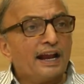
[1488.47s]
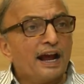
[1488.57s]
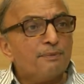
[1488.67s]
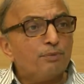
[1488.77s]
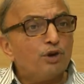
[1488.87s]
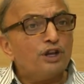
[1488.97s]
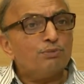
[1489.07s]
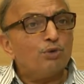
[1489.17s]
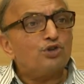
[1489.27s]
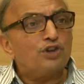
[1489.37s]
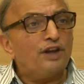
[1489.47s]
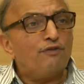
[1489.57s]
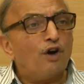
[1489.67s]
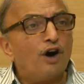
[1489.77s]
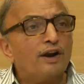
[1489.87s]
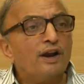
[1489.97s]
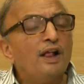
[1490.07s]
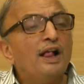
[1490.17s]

Kanpur is mostly for